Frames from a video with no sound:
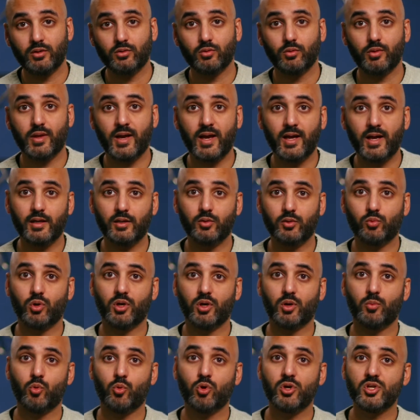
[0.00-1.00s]
So that is what
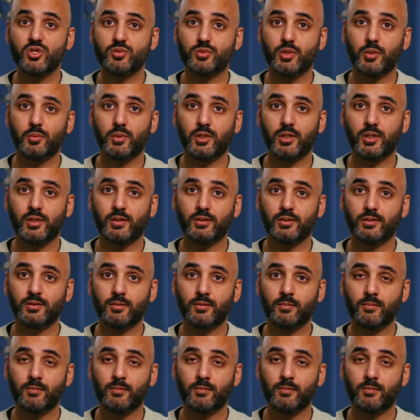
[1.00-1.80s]
a mortgage payment is.